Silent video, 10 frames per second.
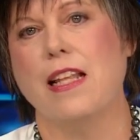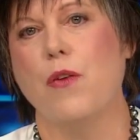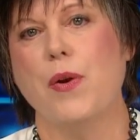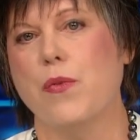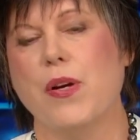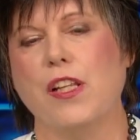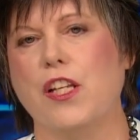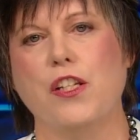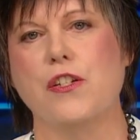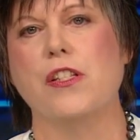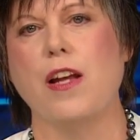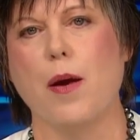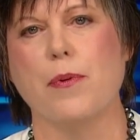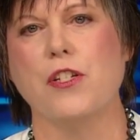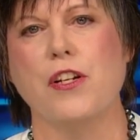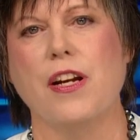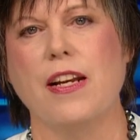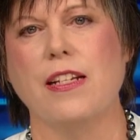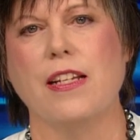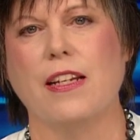then we really lose the
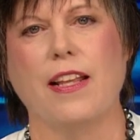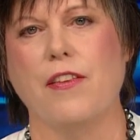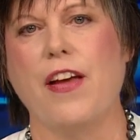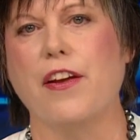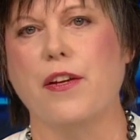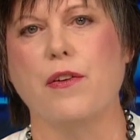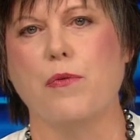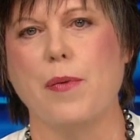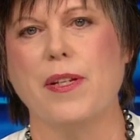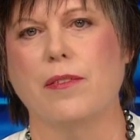opportunity to get the value of women.